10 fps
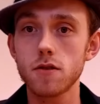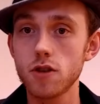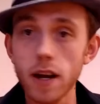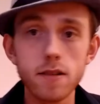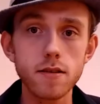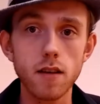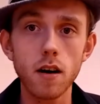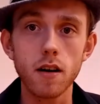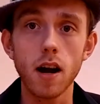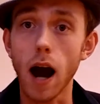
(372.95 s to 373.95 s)
chances
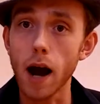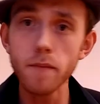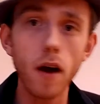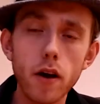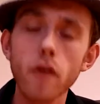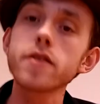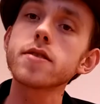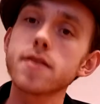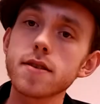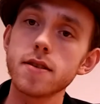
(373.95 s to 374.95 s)
are I'm not going to
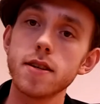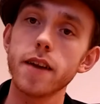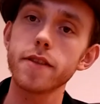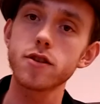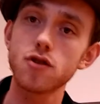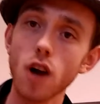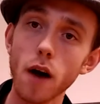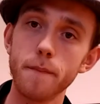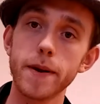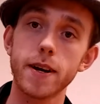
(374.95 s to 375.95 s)
succeed at this
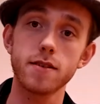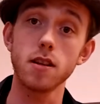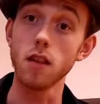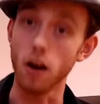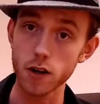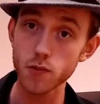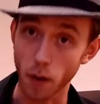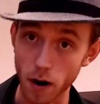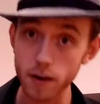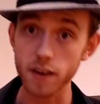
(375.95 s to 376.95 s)
job because a large
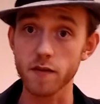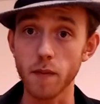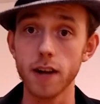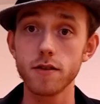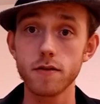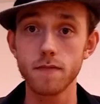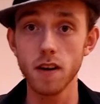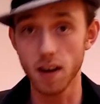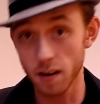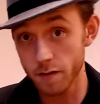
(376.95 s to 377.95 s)
part of my
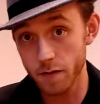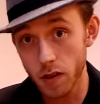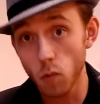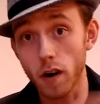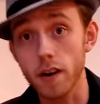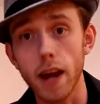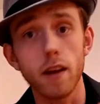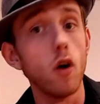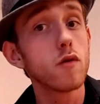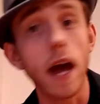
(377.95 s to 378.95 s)
of the work at
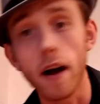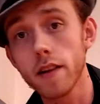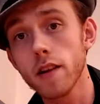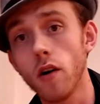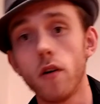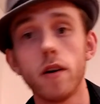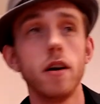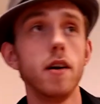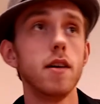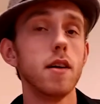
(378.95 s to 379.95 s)
a hotel or